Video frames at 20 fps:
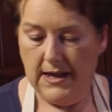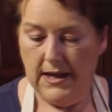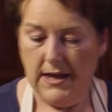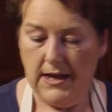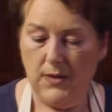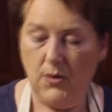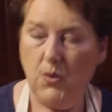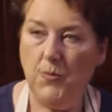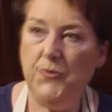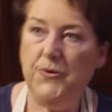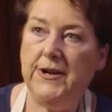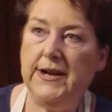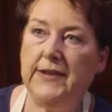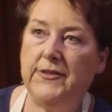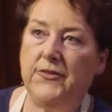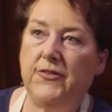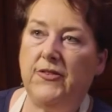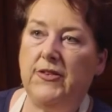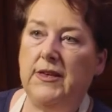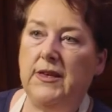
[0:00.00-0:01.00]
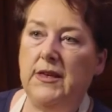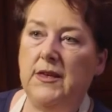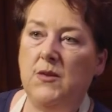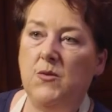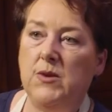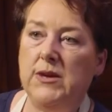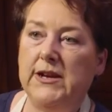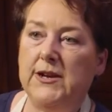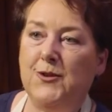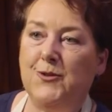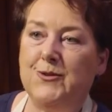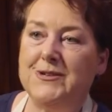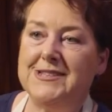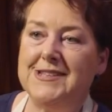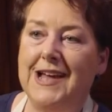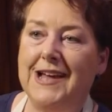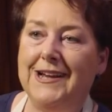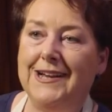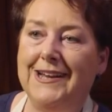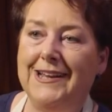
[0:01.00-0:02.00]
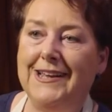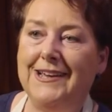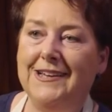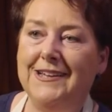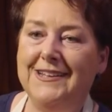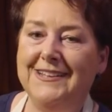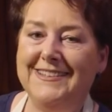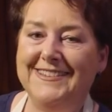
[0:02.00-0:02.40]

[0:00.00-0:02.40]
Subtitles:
I hope you can see what it looks like here.